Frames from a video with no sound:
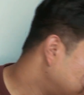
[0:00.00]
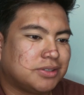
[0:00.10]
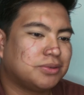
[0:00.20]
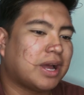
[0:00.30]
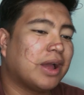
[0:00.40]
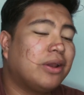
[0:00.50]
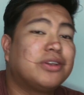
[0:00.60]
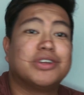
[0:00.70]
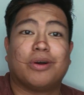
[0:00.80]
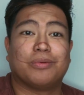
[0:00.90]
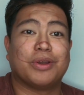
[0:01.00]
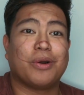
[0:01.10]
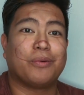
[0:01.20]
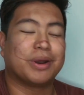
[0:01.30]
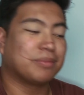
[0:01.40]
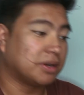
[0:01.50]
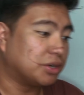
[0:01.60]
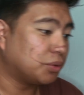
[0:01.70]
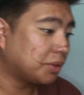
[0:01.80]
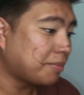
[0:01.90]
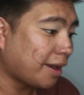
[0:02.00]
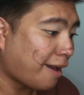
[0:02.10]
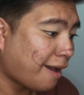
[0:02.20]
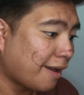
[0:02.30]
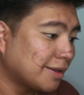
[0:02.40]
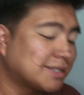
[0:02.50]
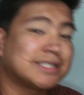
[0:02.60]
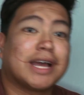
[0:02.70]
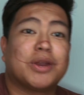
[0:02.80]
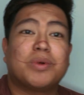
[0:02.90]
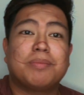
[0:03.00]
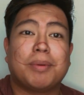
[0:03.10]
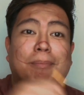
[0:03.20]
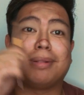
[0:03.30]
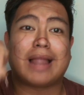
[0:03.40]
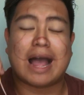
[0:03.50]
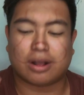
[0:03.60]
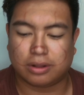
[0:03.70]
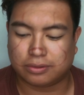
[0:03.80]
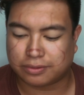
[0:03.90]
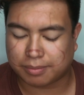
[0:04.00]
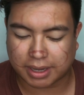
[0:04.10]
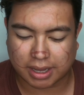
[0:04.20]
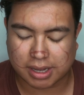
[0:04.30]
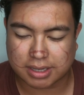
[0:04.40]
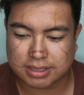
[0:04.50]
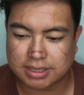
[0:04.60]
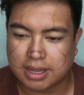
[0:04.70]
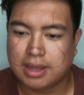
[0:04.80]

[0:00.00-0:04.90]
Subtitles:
Dude, I don't know what I'm gonna do with my eyes because I don't want to put black all over my eyes.